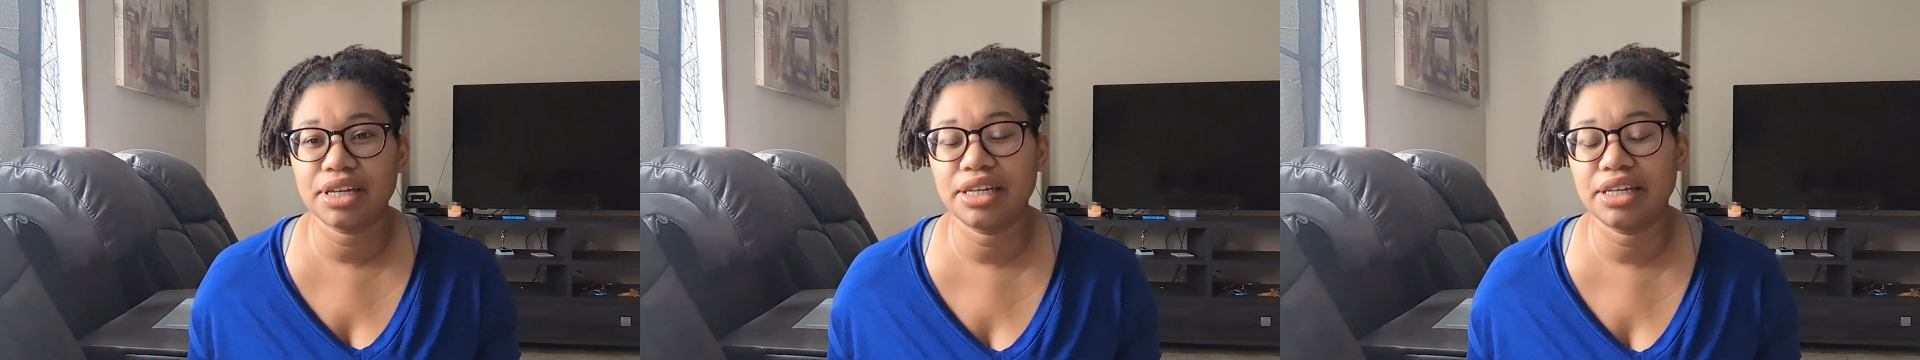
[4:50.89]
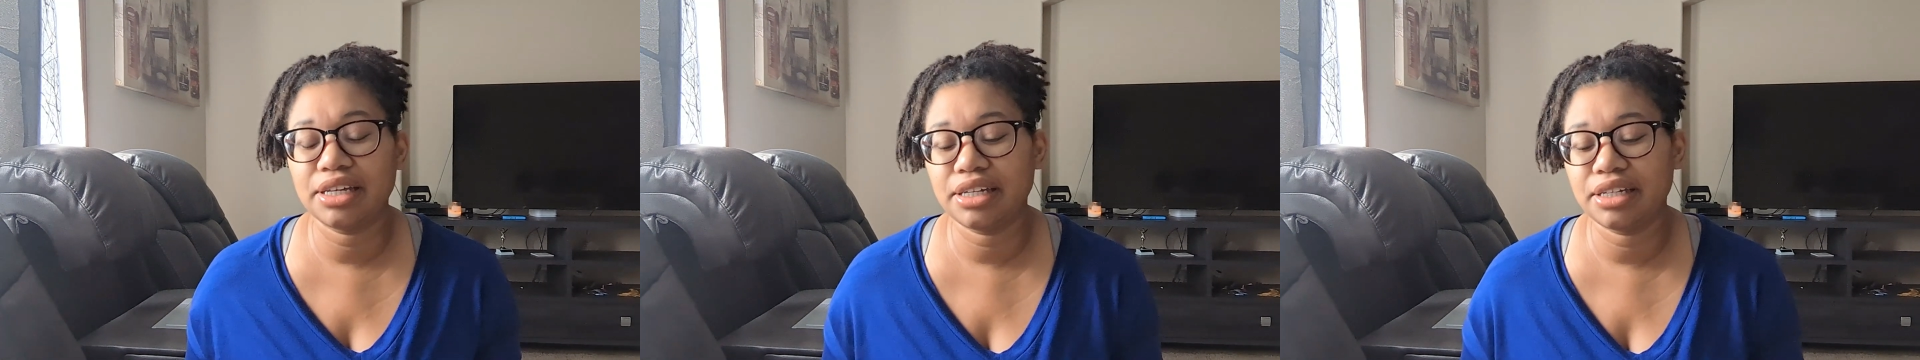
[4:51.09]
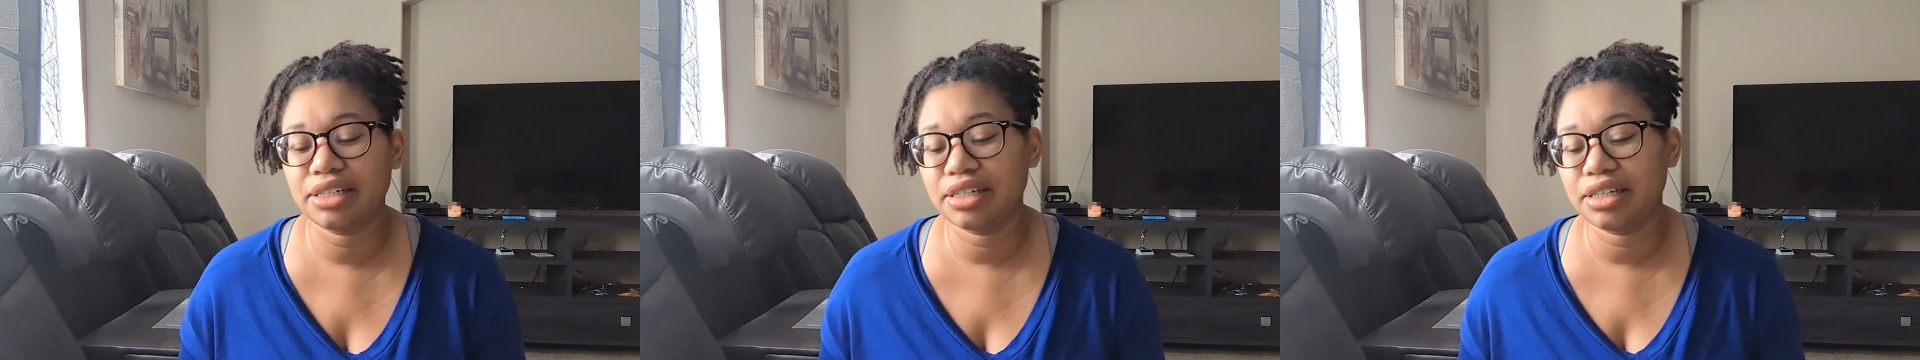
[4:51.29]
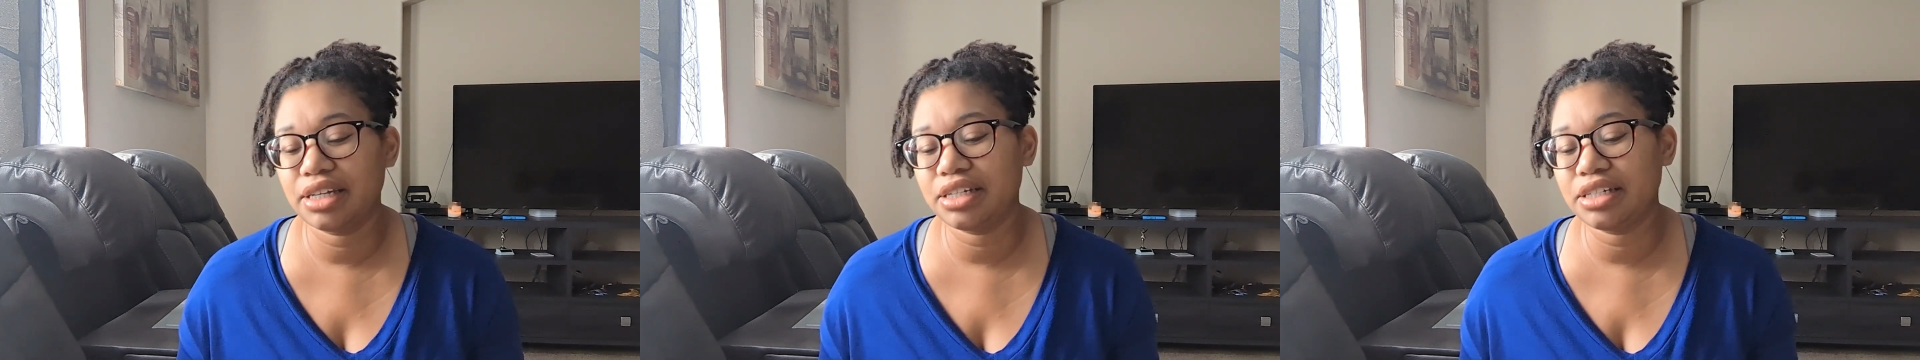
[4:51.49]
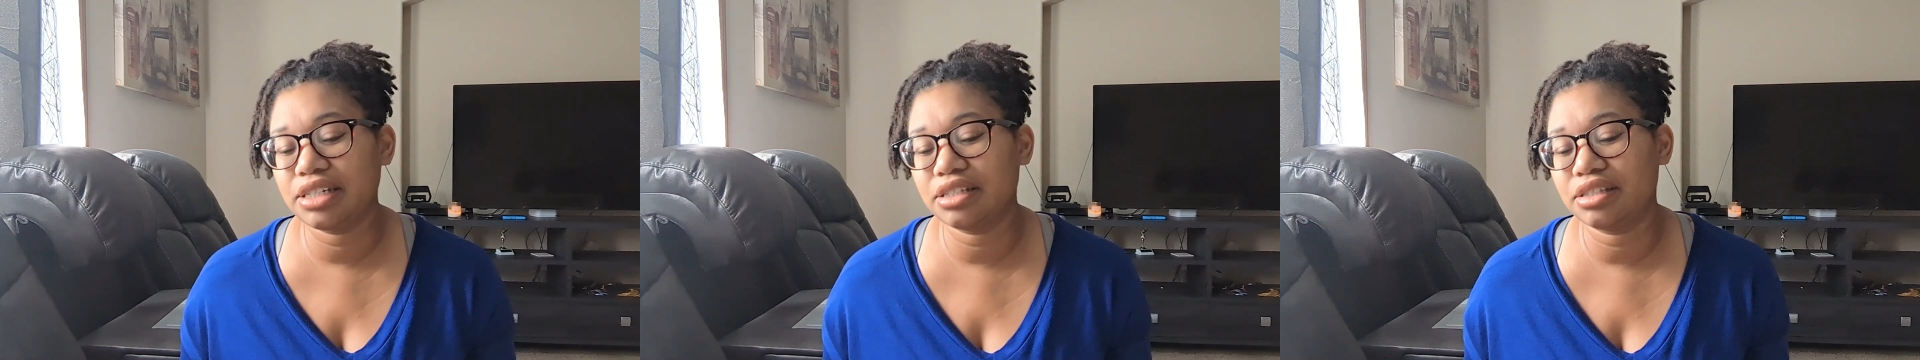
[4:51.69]
and
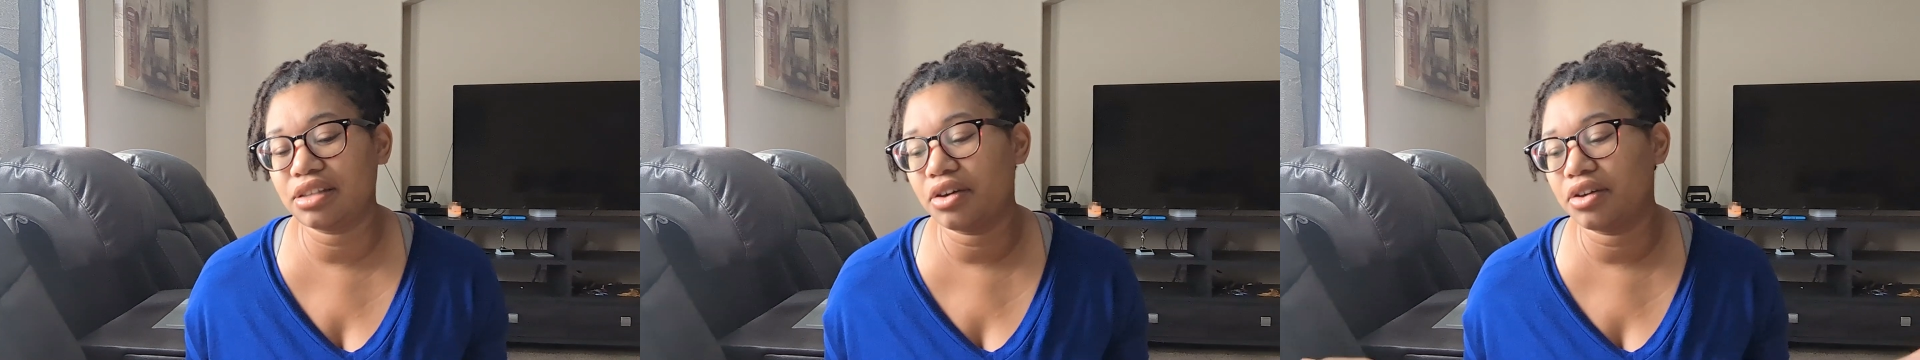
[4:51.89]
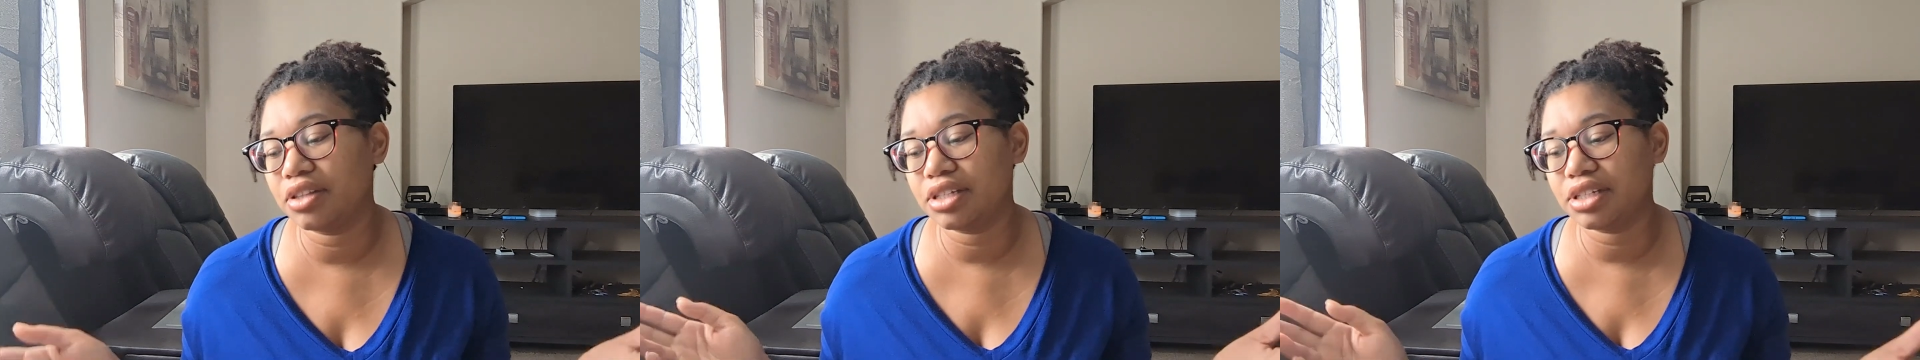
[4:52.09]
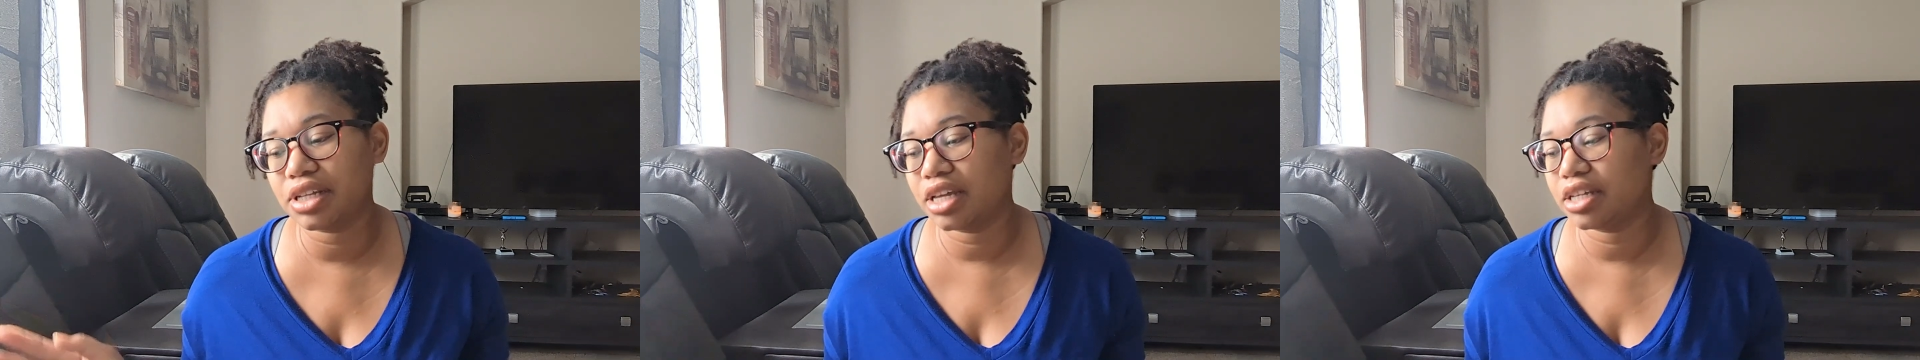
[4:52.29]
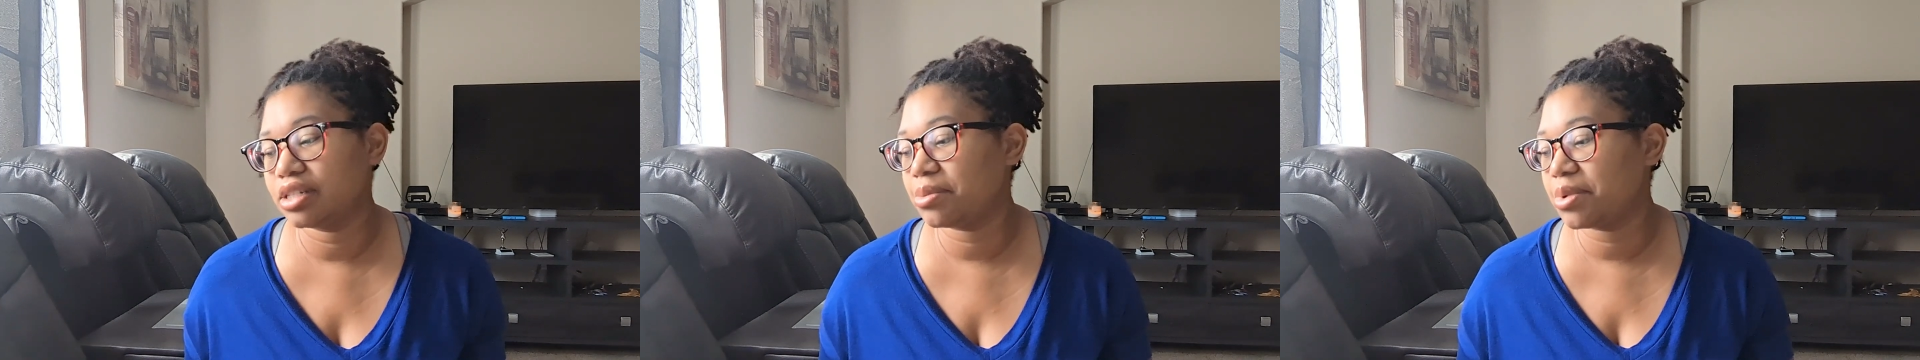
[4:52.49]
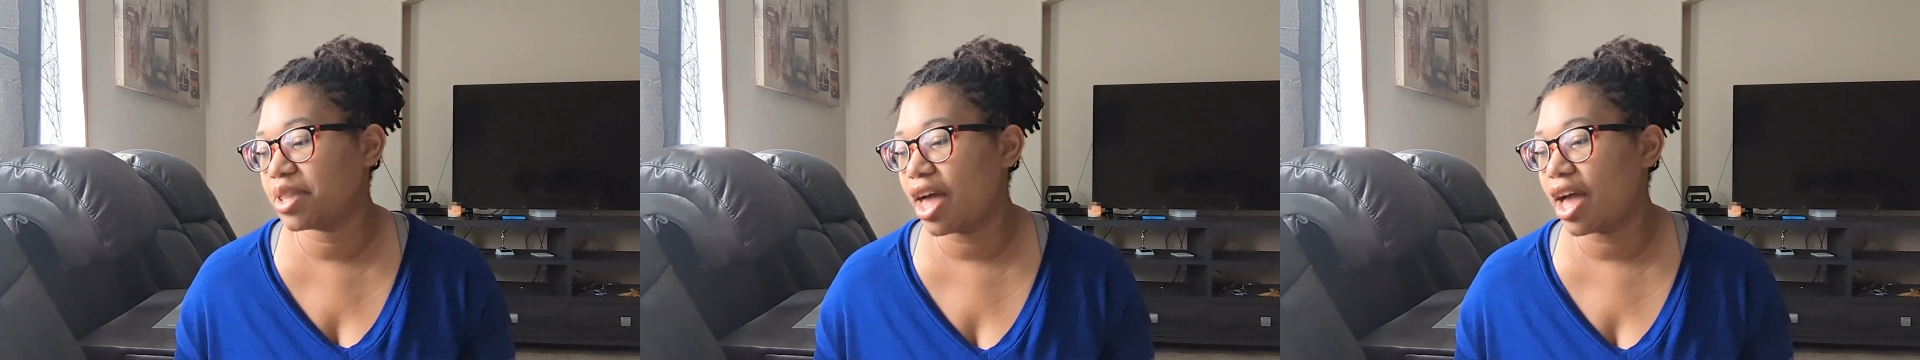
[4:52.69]
it just totally
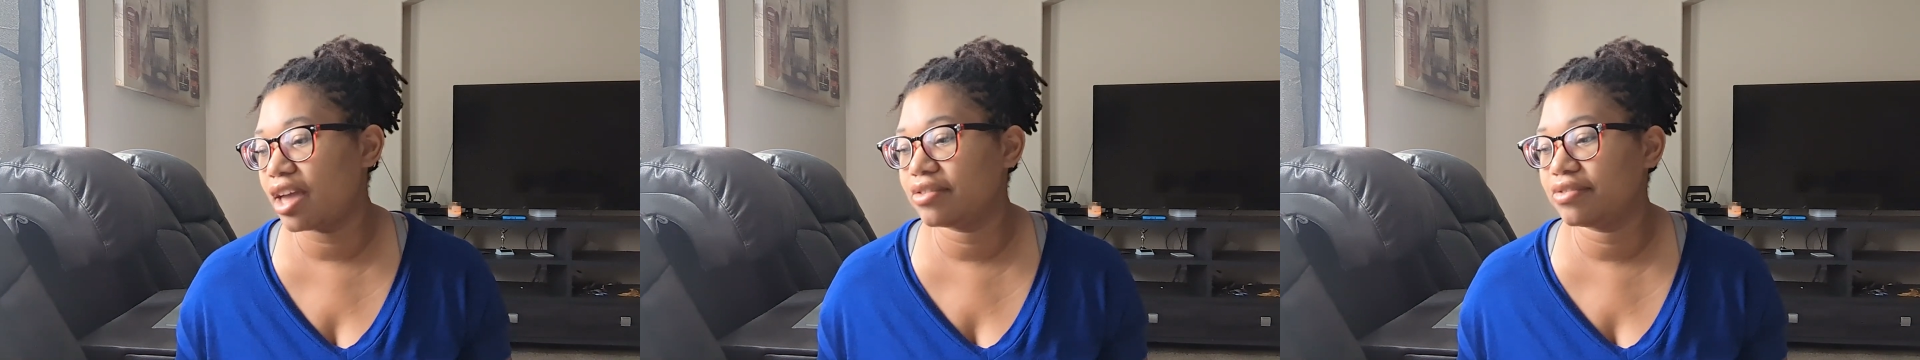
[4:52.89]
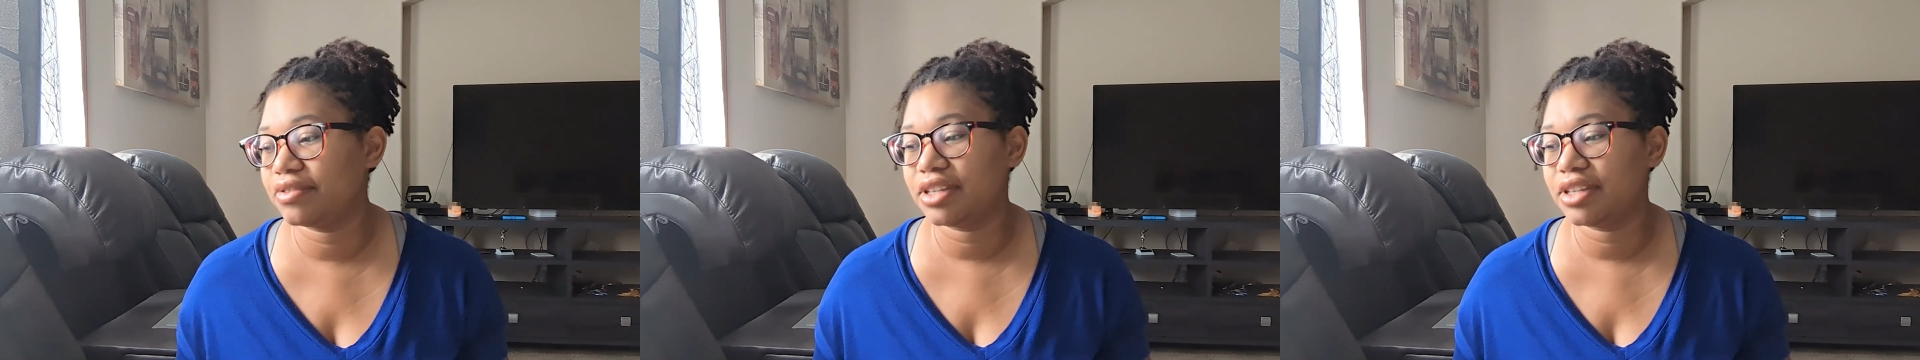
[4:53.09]
changed my life.